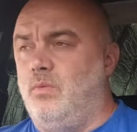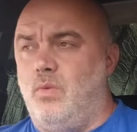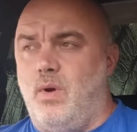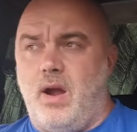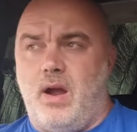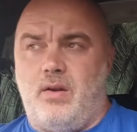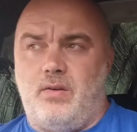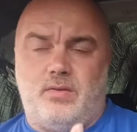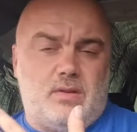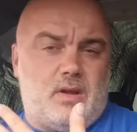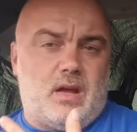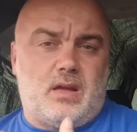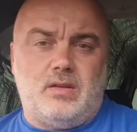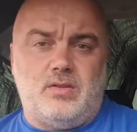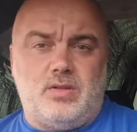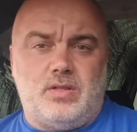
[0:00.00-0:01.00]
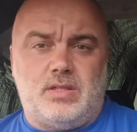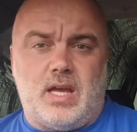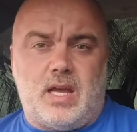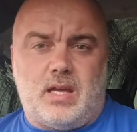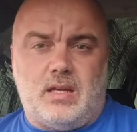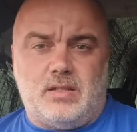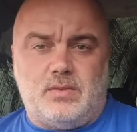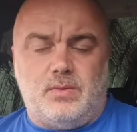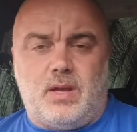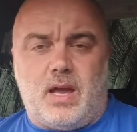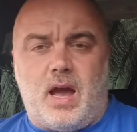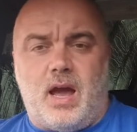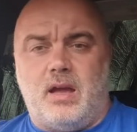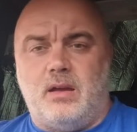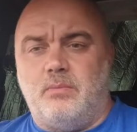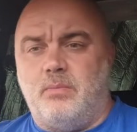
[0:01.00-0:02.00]
where I can just take it to a
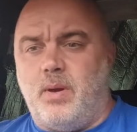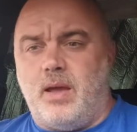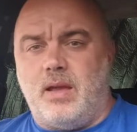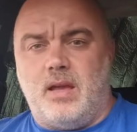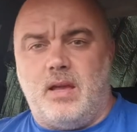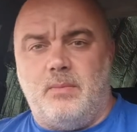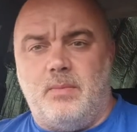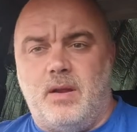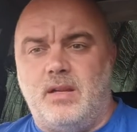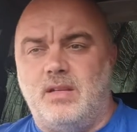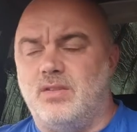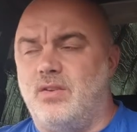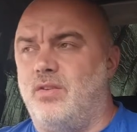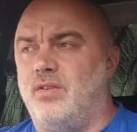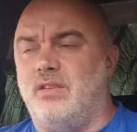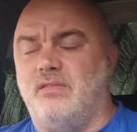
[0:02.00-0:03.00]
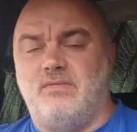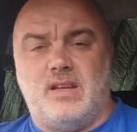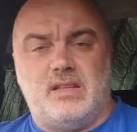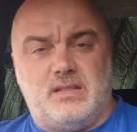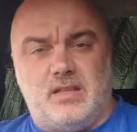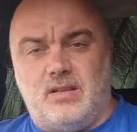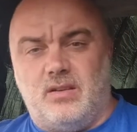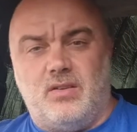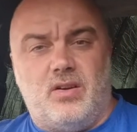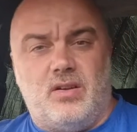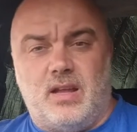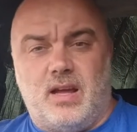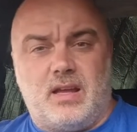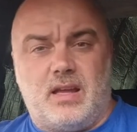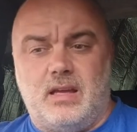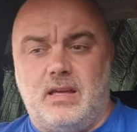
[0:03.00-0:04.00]
guy and pay him and he's already invested in
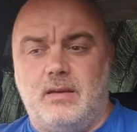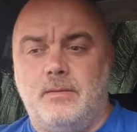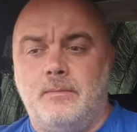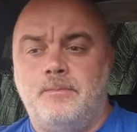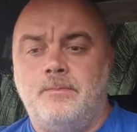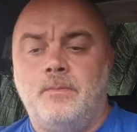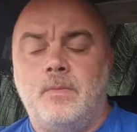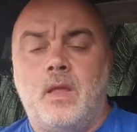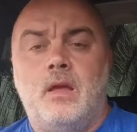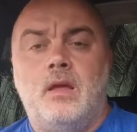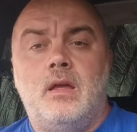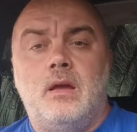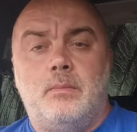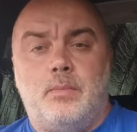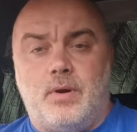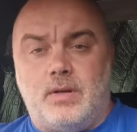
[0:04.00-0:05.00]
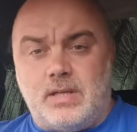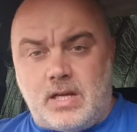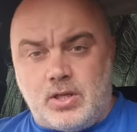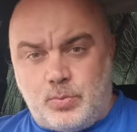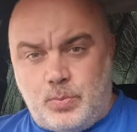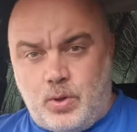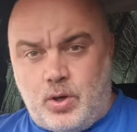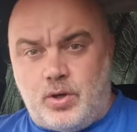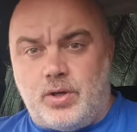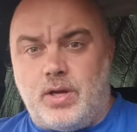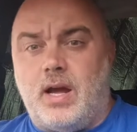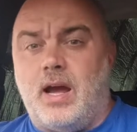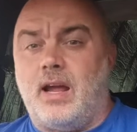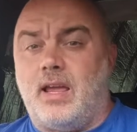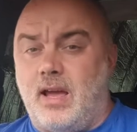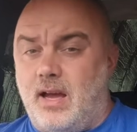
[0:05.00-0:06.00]
all that gear. But a
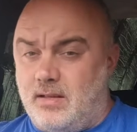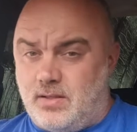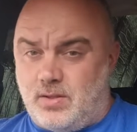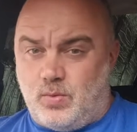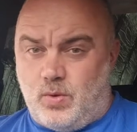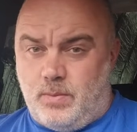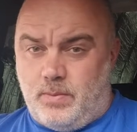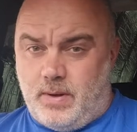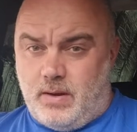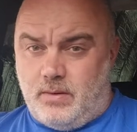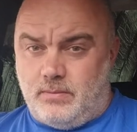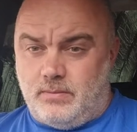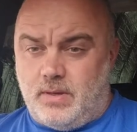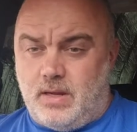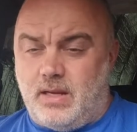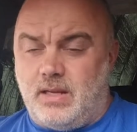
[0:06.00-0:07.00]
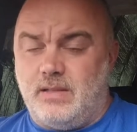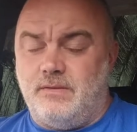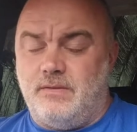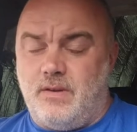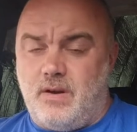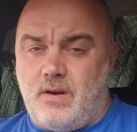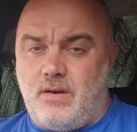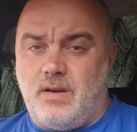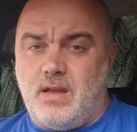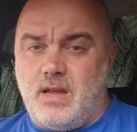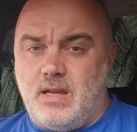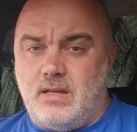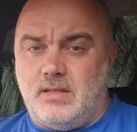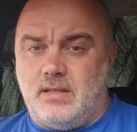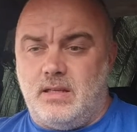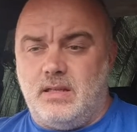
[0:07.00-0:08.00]
dashboard, I can swap out, and it's very
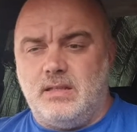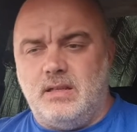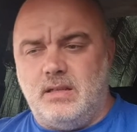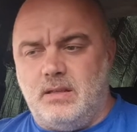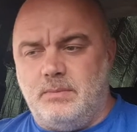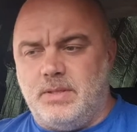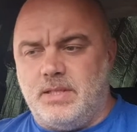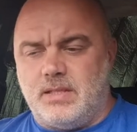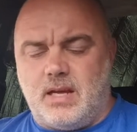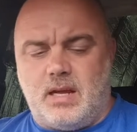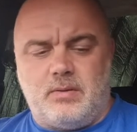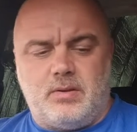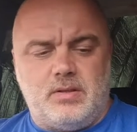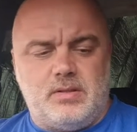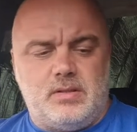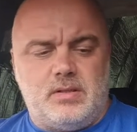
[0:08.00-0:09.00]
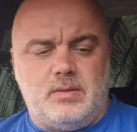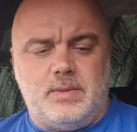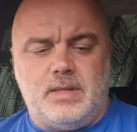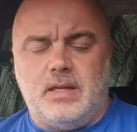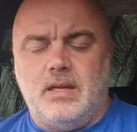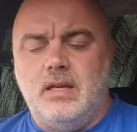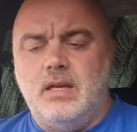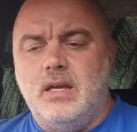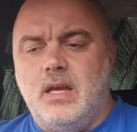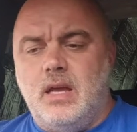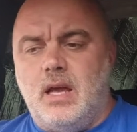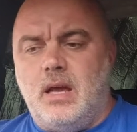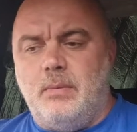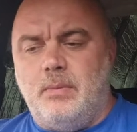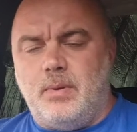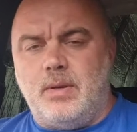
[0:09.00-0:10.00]
easy. It's a little bit time consuming,
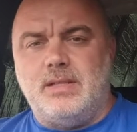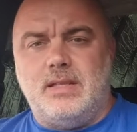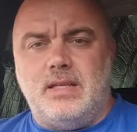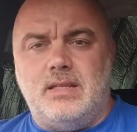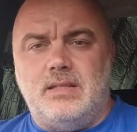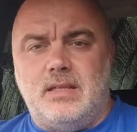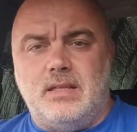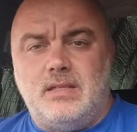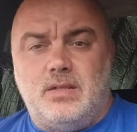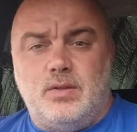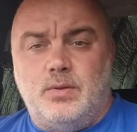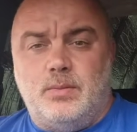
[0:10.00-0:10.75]
but it's easy, it's